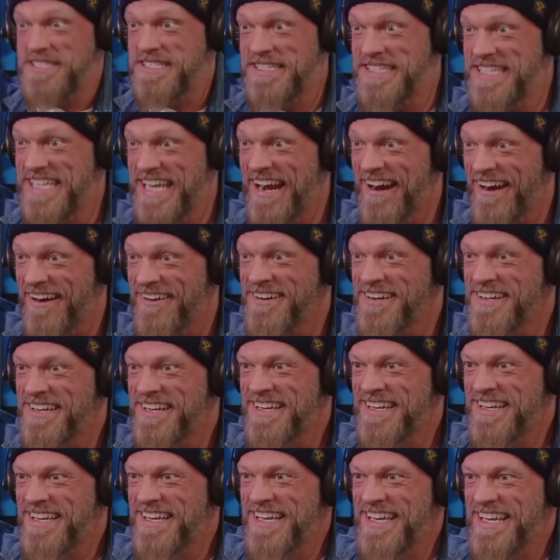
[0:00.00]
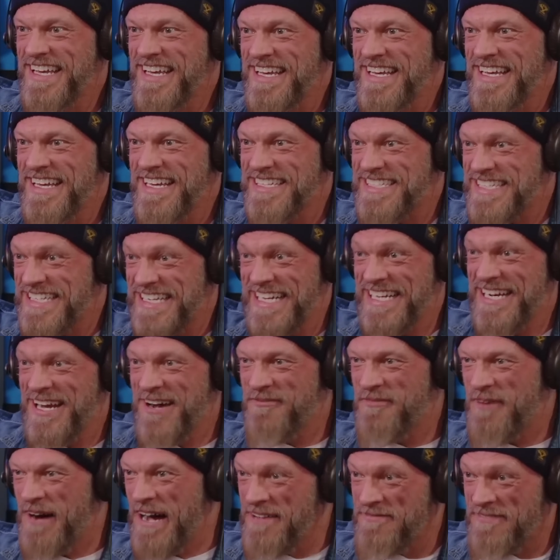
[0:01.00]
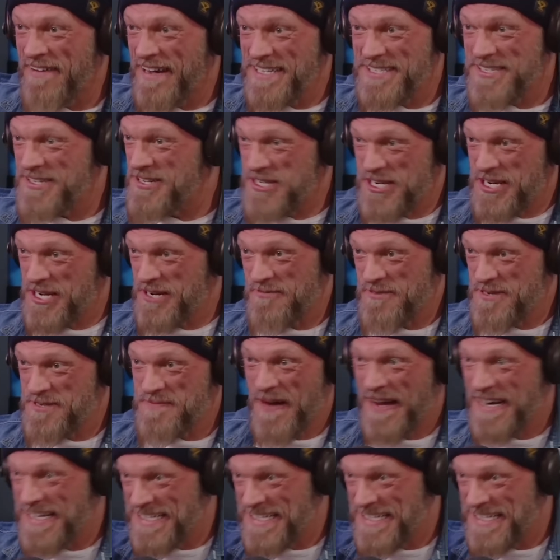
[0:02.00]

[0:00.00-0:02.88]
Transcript: in the air. Yeah. and she didn't have Wi Fi, so she couldn't respond